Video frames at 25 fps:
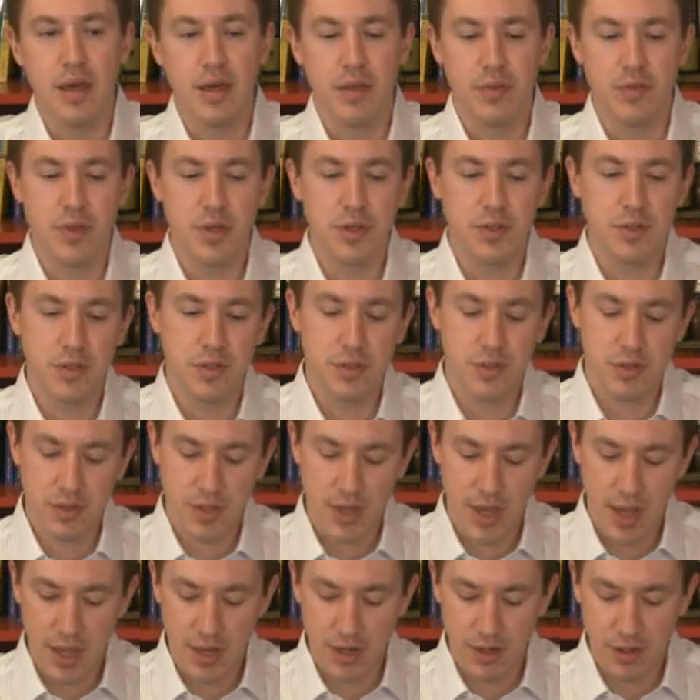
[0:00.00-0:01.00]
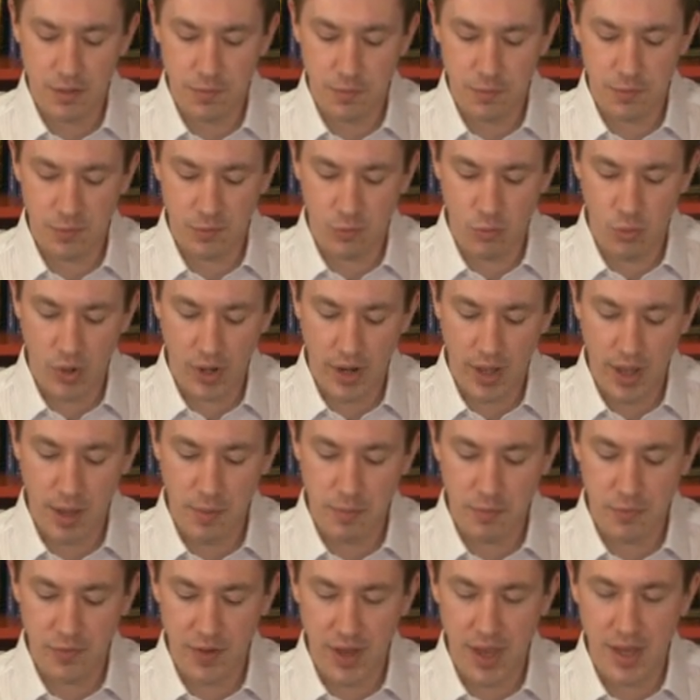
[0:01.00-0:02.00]
This is kind of what
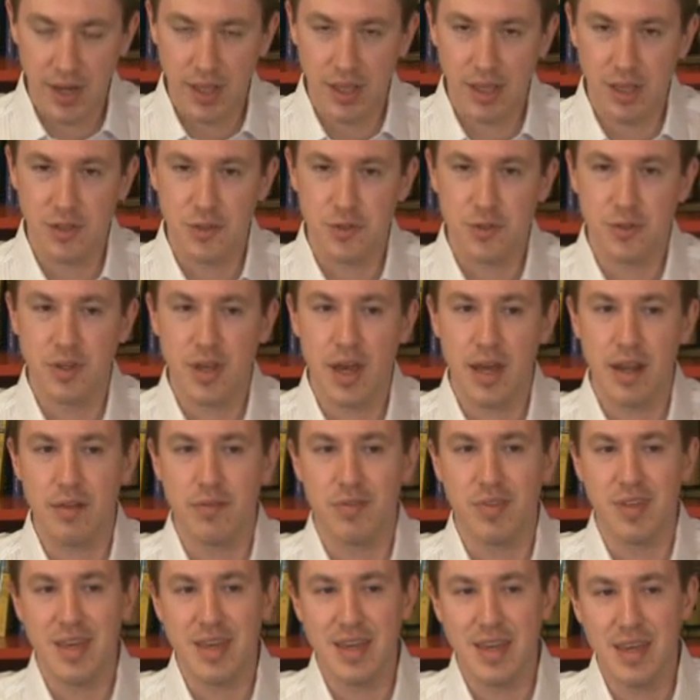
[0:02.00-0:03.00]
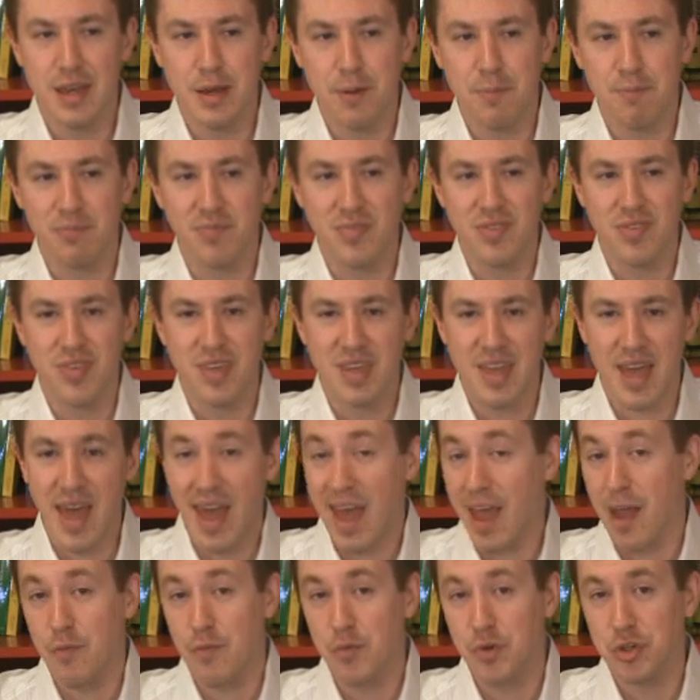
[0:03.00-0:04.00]
I'm finding is kind of the
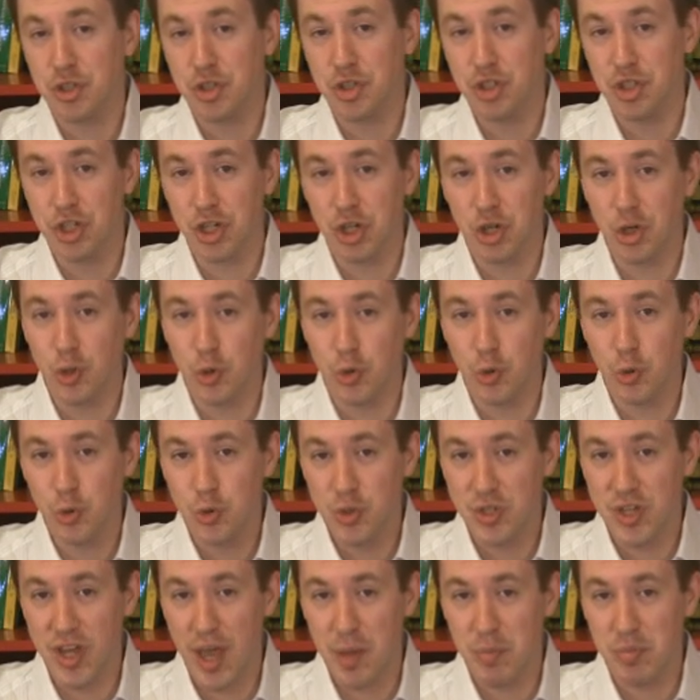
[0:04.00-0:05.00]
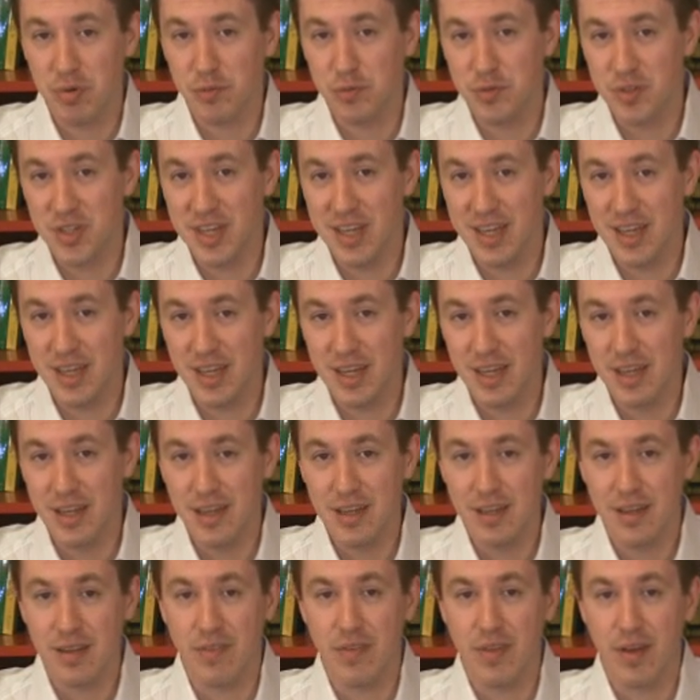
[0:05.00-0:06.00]
average Joe type of tea
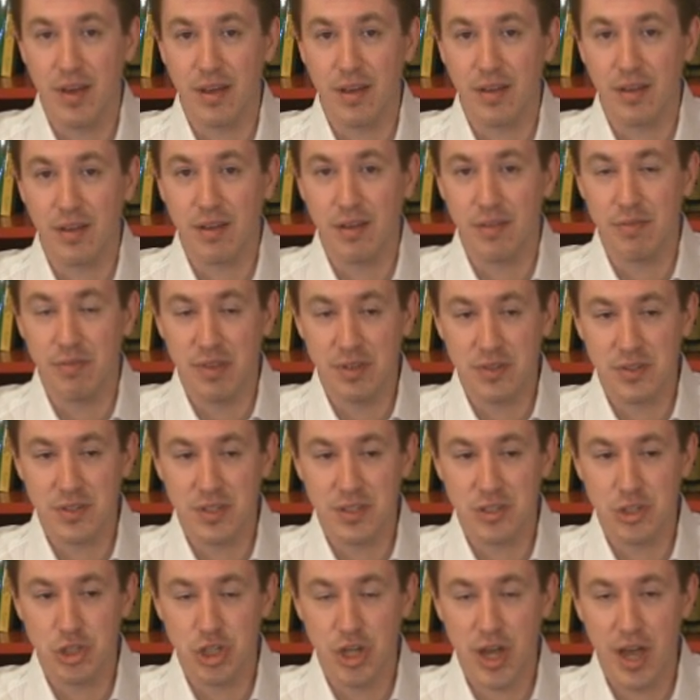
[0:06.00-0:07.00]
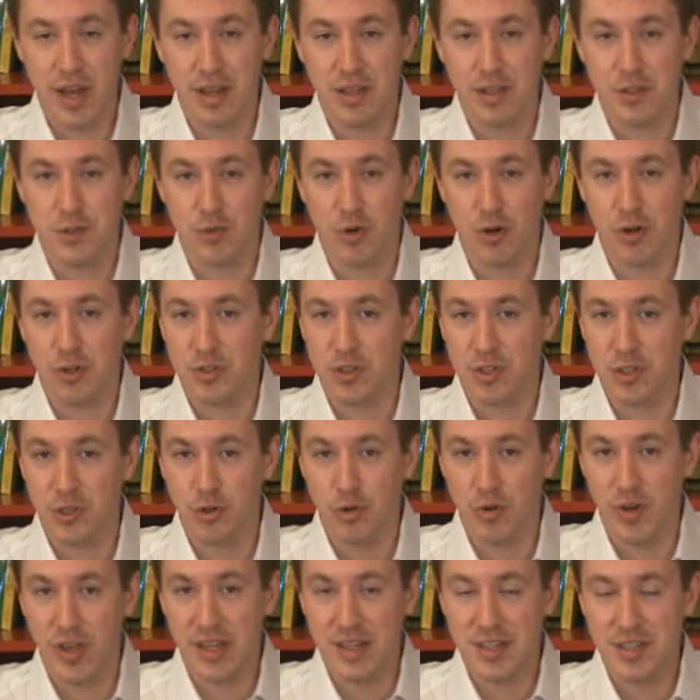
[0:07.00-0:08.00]
that's in China as far as the
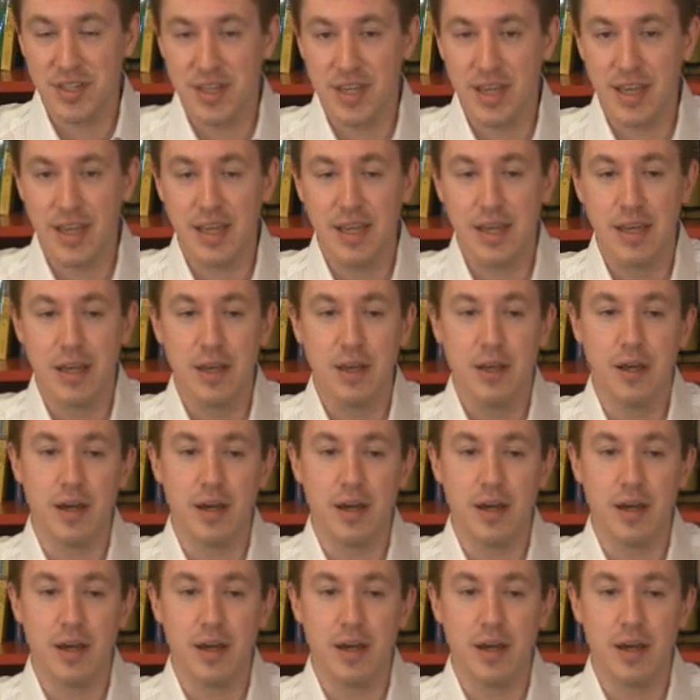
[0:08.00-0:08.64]
green tea.